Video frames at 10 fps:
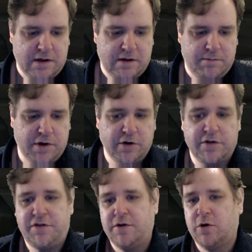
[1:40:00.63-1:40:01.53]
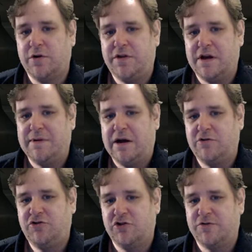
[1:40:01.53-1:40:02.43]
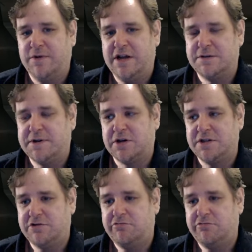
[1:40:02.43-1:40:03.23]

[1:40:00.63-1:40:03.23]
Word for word: But another th good thing about Judgment is because it's